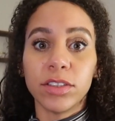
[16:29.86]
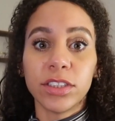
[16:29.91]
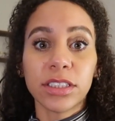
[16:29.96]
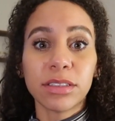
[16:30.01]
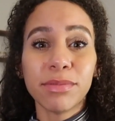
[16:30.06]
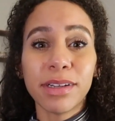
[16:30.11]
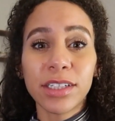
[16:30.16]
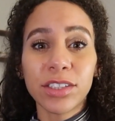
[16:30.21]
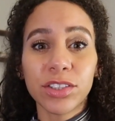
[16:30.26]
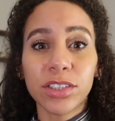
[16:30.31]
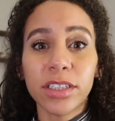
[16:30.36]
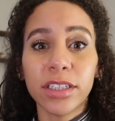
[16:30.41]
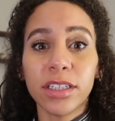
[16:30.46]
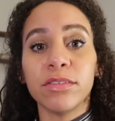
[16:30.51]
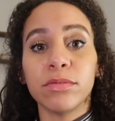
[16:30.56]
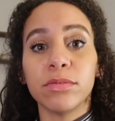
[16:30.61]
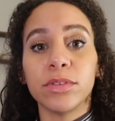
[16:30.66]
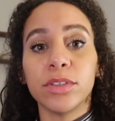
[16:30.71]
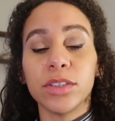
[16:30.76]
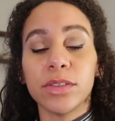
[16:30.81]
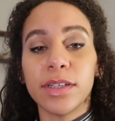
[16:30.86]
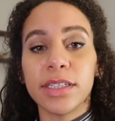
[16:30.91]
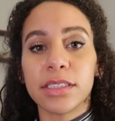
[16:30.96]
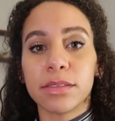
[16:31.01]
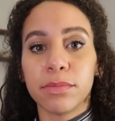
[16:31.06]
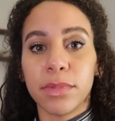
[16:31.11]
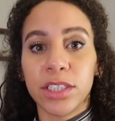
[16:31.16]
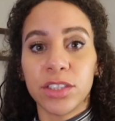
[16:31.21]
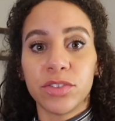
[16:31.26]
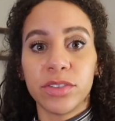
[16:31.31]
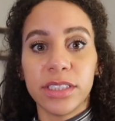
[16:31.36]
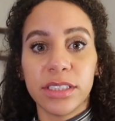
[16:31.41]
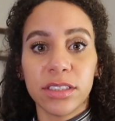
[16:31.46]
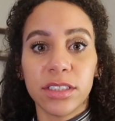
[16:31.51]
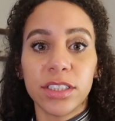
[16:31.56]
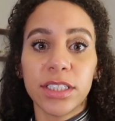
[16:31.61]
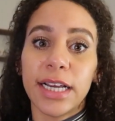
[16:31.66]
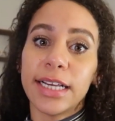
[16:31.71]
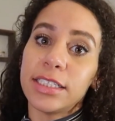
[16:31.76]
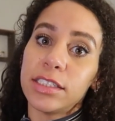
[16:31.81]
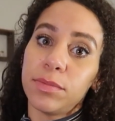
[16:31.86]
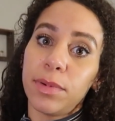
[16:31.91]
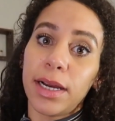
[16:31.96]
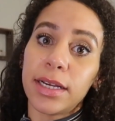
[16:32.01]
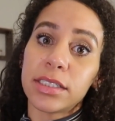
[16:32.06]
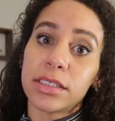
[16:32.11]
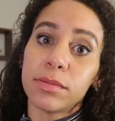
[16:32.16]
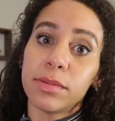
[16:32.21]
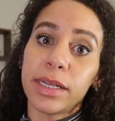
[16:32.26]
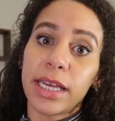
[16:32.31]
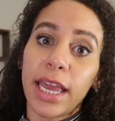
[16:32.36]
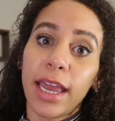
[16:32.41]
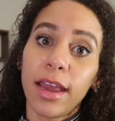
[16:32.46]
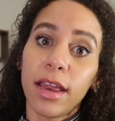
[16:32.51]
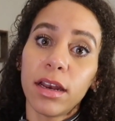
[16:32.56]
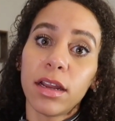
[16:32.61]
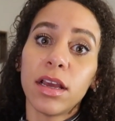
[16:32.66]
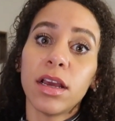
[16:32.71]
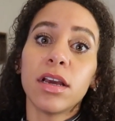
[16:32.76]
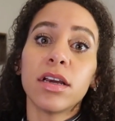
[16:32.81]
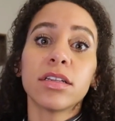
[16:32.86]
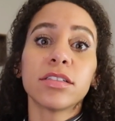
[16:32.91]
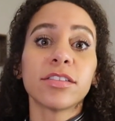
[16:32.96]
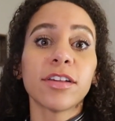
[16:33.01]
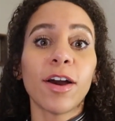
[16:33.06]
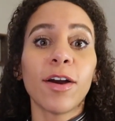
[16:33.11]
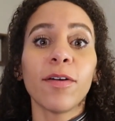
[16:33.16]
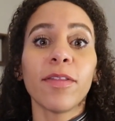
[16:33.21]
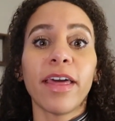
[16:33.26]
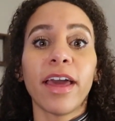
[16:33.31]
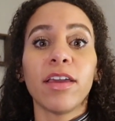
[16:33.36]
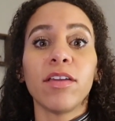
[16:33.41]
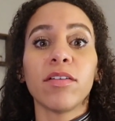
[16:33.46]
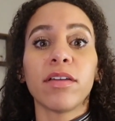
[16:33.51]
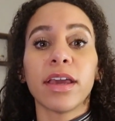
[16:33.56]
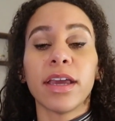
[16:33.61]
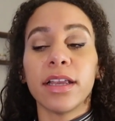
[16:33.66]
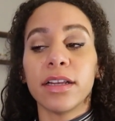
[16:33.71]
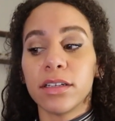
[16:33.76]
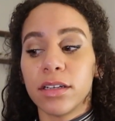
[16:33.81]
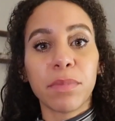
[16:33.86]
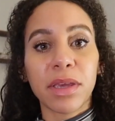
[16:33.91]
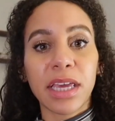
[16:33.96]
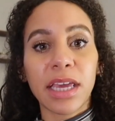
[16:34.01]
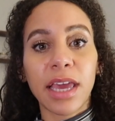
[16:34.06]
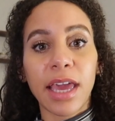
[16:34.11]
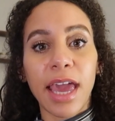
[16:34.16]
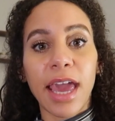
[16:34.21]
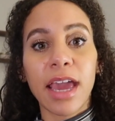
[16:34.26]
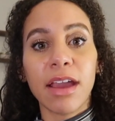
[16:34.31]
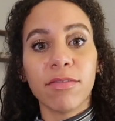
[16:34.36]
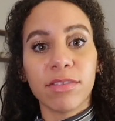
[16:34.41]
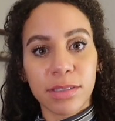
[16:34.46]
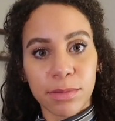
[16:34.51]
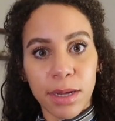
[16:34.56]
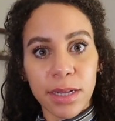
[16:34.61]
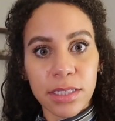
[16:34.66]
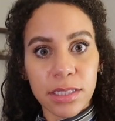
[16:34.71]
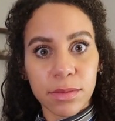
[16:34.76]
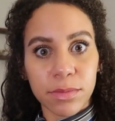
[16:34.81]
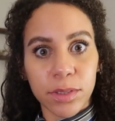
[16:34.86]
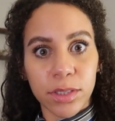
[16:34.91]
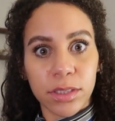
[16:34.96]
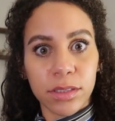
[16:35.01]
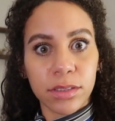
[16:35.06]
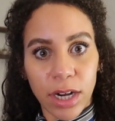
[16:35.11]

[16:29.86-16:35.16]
just make sure you do as much research as you possibly can so that you can be a responsible